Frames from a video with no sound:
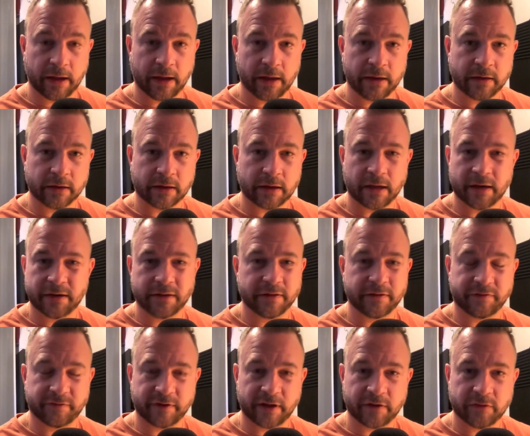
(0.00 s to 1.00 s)
And kind of
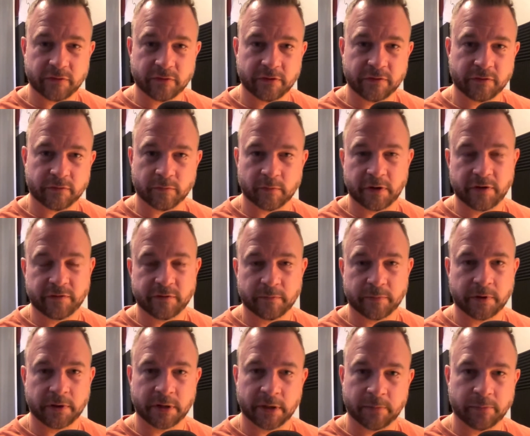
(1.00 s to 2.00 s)
the centrist,
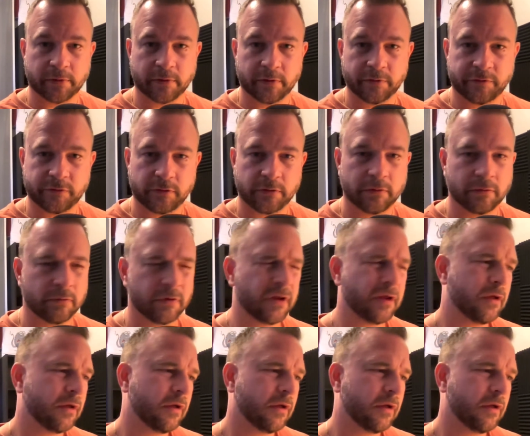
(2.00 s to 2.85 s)
reasonable liberals who